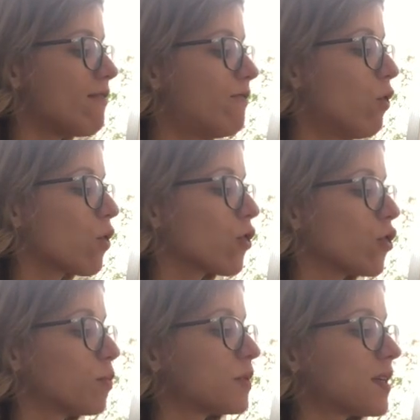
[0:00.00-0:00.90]
4
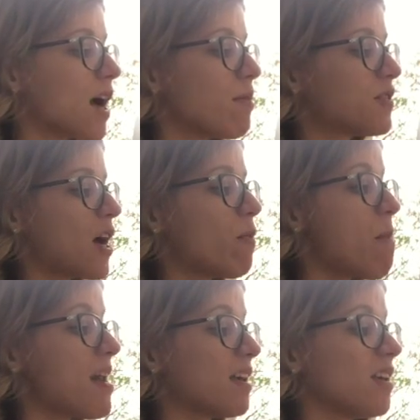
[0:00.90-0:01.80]
groups times how
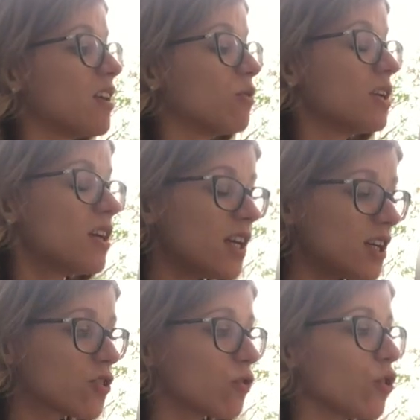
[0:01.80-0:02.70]
many
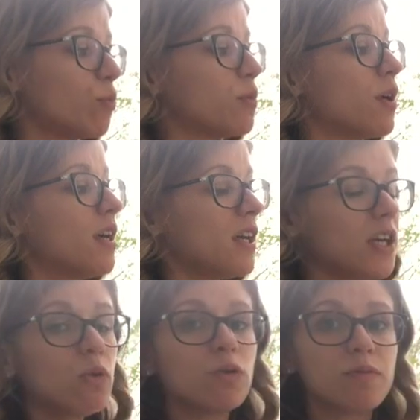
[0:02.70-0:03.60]
each group
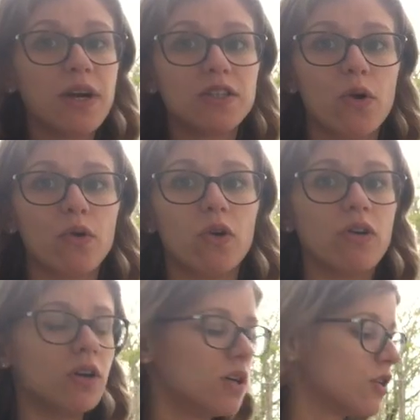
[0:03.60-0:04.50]
equals my
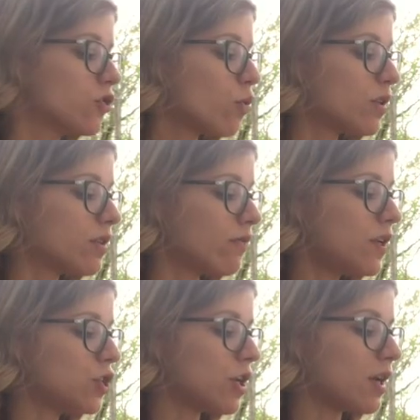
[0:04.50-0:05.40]
total. So with
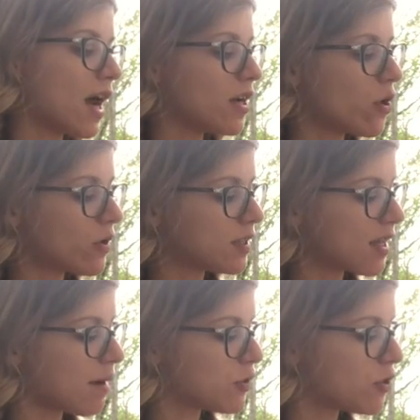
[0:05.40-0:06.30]
division, I notice
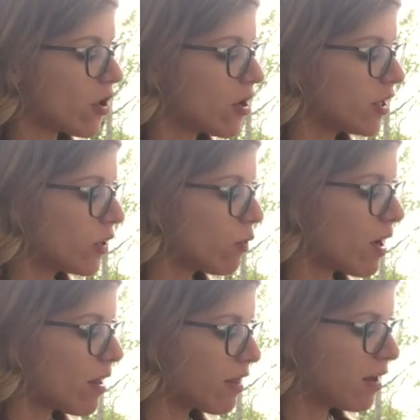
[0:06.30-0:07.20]
that I'm starting
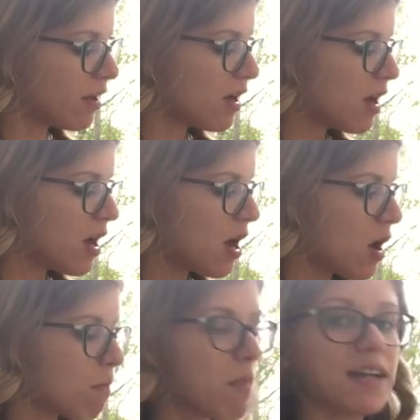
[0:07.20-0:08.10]
with
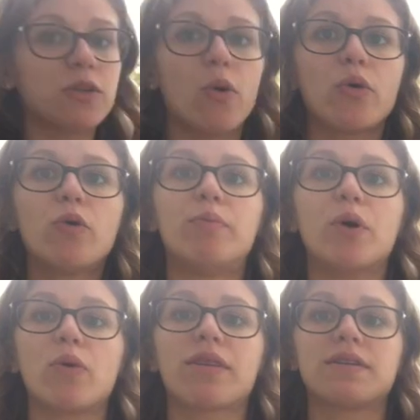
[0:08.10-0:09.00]
my total
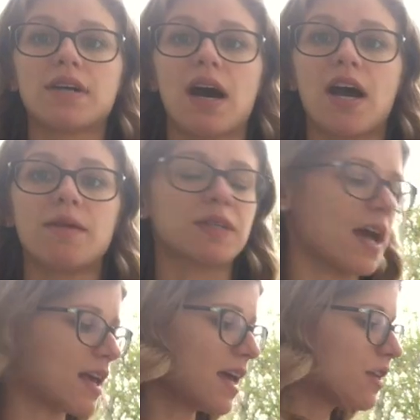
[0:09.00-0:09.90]
both times. I
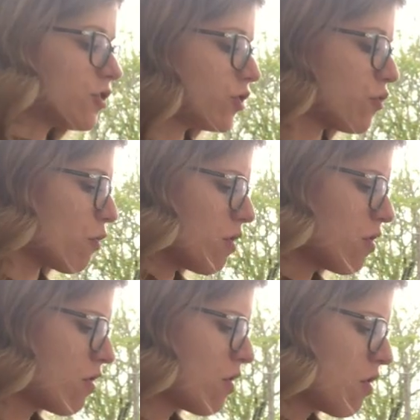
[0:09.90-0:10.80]
can't do
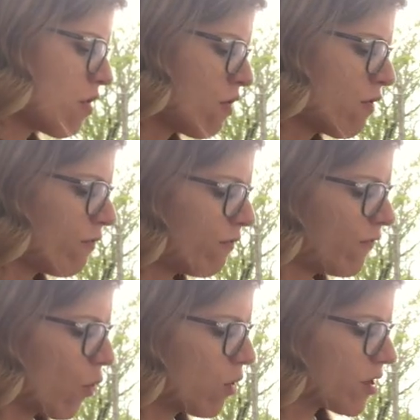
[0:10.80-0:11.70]

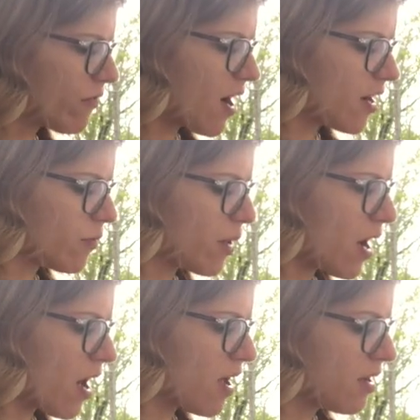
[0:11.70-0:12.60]
4 divided by